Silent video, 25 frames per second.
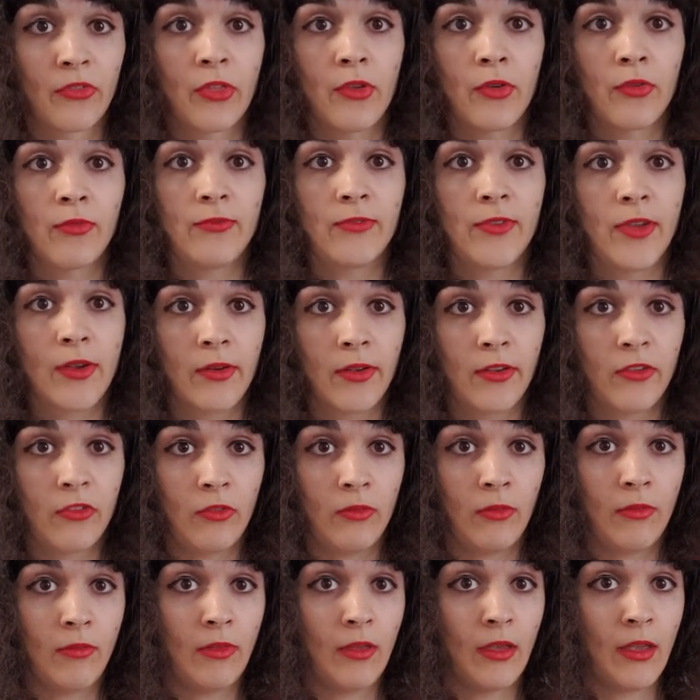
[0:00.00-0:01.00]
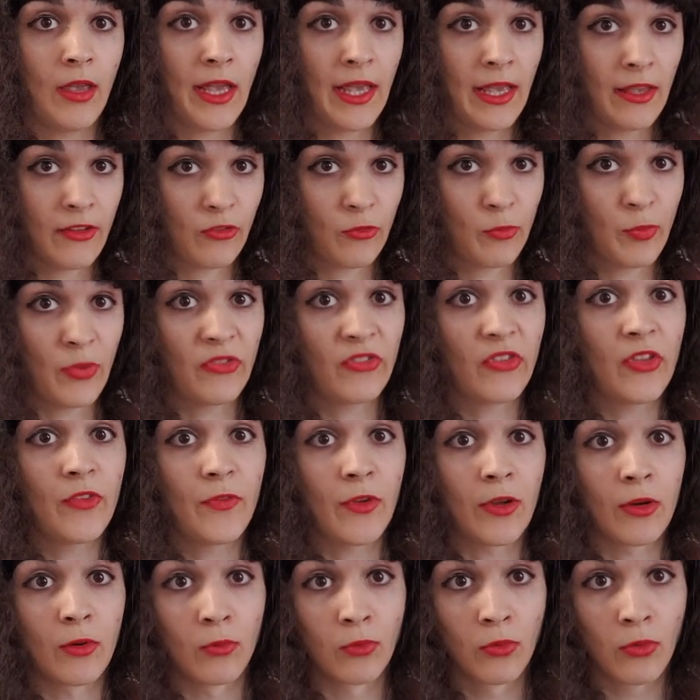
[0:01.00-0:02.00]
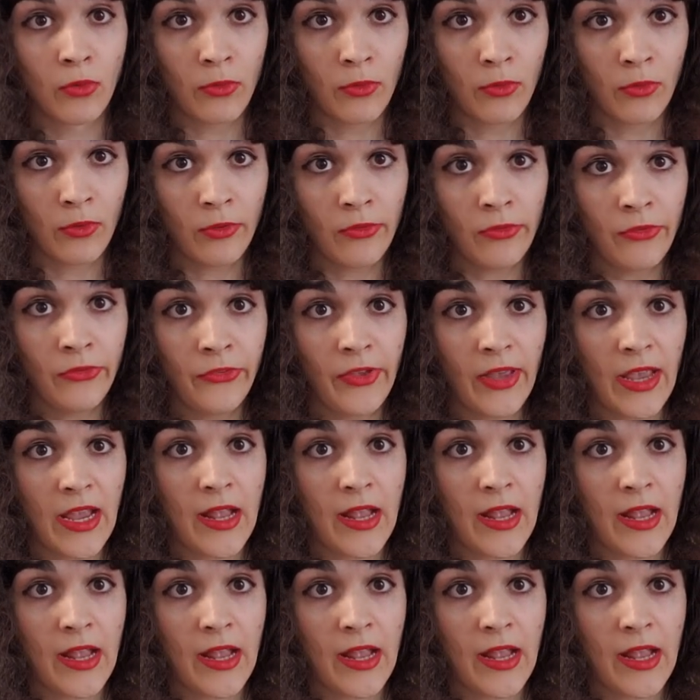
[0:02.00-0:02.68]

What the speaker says: They're very specific rules,